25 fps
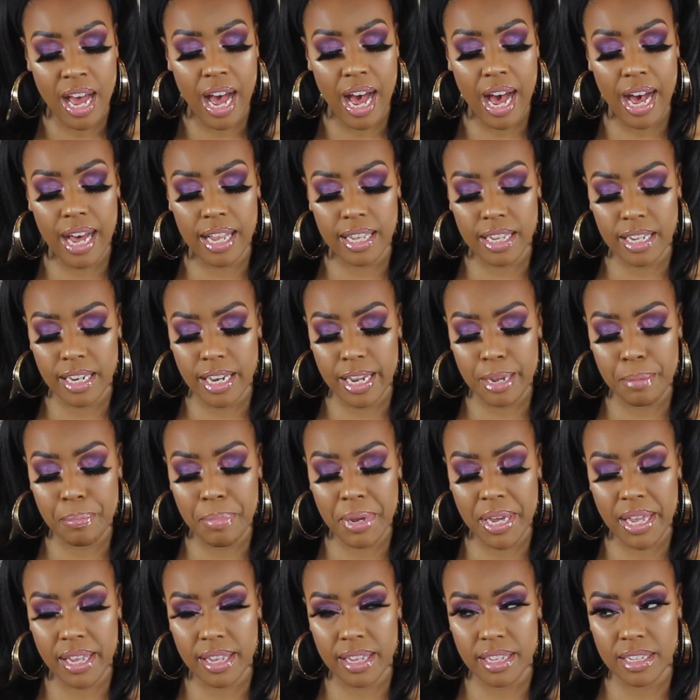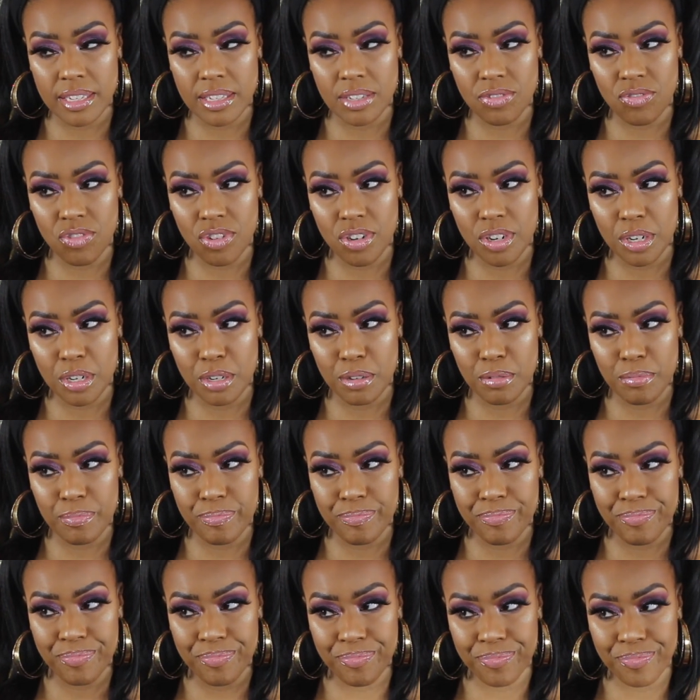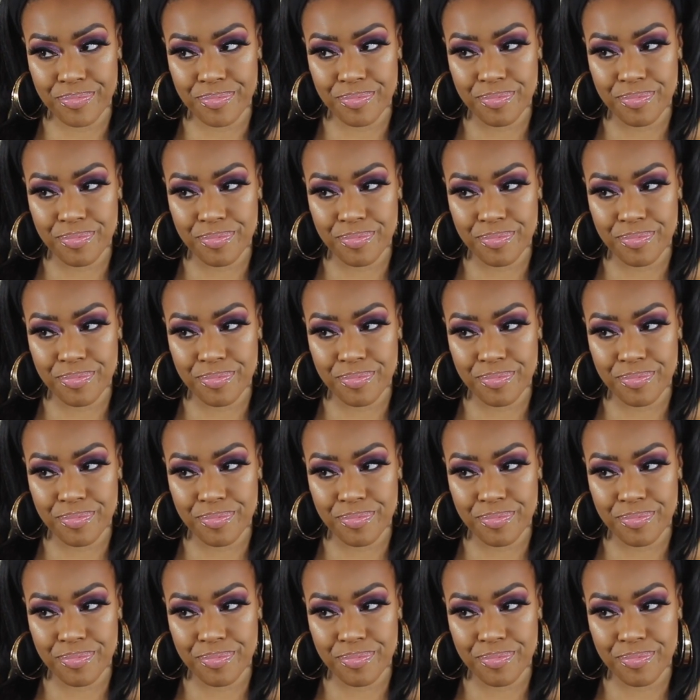holiday palettes from